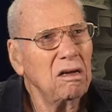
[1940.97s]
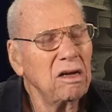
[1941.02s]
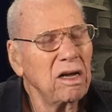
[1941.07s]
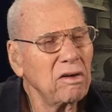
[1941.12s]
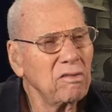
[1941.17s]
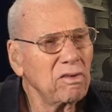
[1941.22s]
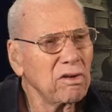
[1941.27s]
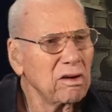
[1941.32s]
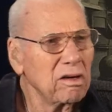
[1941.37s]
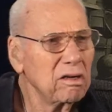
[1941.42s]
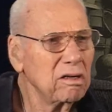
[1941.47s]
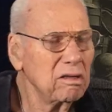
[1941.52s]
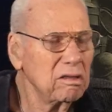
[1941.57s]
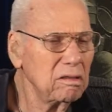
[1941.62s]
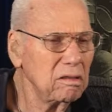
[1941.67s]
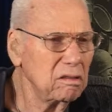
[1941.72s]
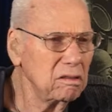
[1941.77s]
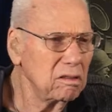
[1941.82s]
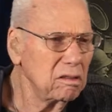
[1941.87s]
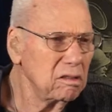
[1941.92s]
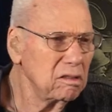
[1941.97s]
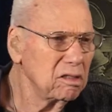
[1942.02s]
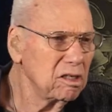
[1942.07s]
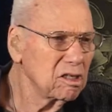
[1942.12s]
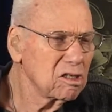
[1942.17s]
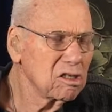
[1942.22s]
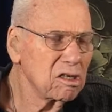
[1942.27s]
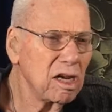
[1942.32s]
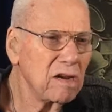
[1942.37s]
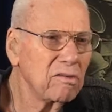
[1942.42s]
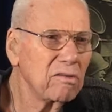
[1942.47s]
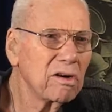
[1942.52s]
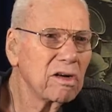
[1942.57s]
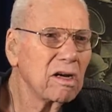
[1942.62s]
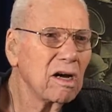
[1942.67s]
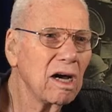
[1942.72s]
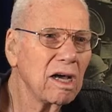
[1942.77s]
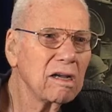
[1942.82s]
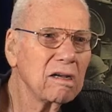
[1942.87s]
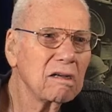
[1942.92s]
never, just never
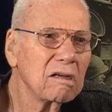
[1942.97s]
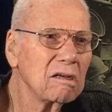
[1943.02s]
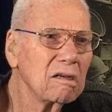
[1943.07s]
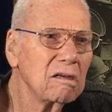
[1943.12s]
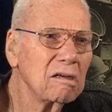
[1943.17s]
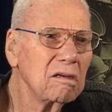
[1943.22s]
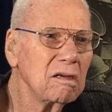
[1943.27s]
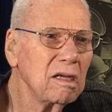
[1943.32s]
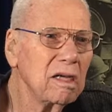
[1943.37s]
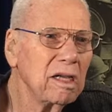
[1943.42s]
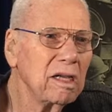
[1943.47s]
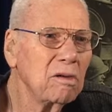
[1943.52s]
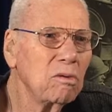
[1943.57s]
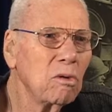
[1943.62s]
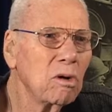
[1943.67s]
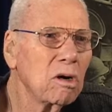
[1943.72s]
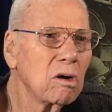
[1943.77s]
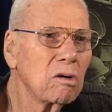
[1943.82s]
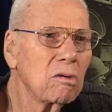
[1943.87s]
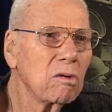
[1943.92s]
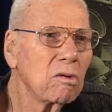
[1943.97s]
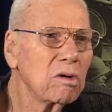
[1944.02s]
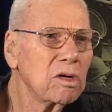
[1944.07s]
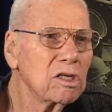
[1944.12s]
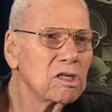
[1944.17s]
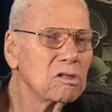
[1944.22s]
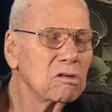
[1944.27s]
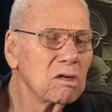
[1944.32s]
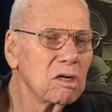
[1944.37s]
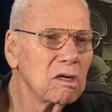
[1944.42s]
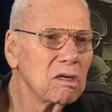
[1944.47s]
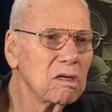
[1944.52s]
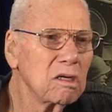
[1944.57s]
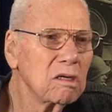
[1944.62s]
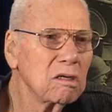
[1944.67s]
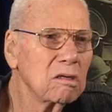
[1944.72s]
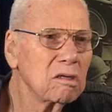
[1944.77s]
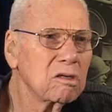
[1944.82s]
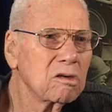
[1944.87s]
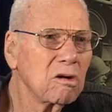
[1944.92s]
got anywhere where he's going to
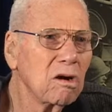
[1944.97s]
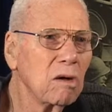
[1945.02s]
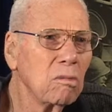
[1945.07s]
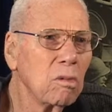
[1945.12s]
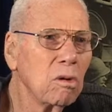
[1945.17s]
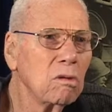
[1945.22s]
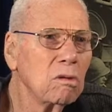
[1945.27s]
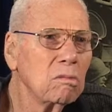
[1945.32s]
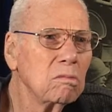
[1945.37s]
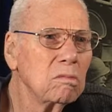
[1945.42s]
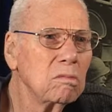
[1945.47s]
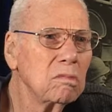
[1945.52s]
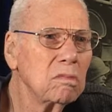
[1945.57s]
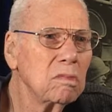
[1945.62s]
get in trouble.